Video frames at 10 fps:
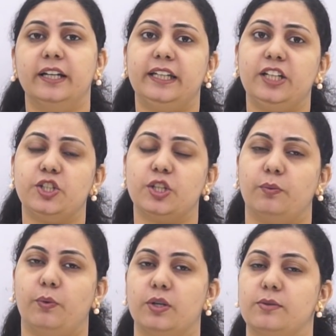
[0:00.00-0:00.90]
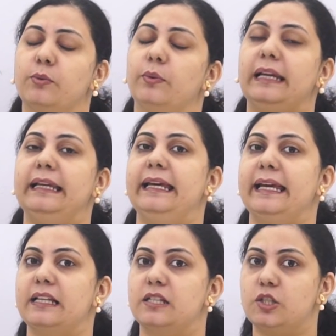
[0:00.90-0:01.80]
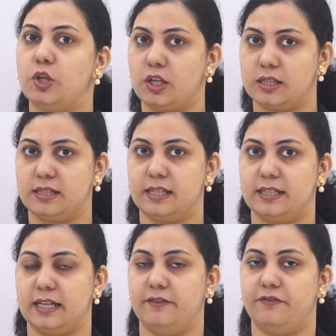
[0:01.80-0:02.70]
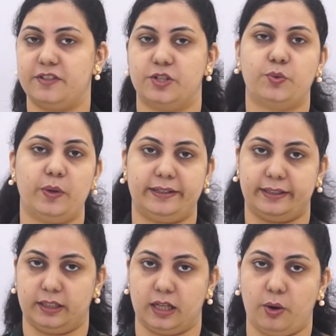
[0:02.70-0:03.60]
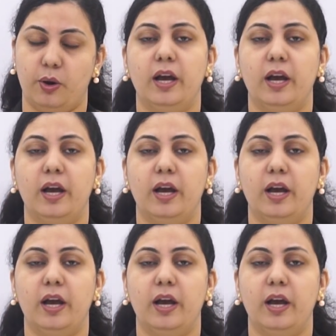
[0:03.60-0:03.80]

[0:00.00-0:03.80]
Teacher was really exhausted and frustrated now.